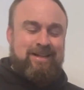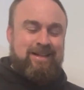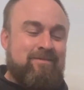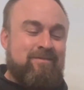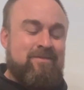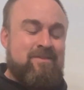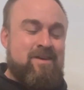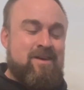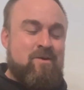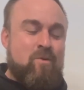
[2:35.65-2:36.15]

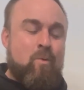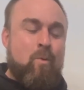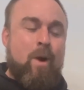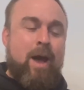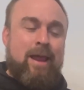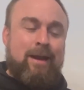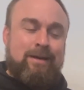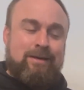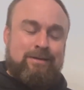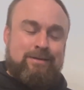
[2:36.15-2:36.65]
And
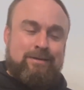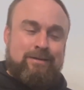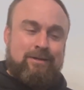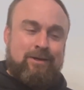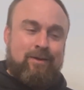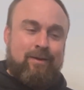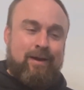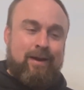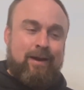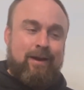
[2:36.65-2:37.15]
when to
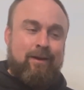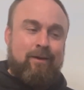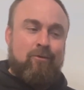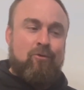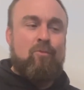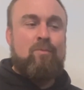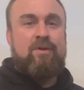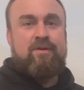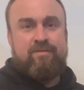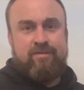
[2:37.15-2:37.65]
do it,
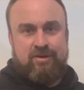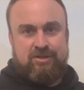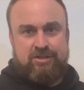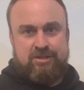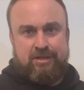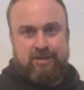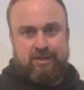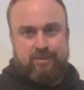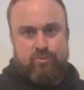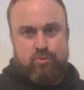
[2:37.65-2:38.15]
normally first
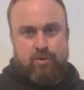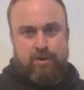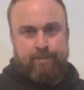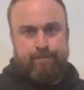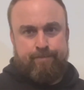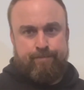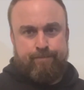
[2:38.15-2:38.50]
thing in the morning.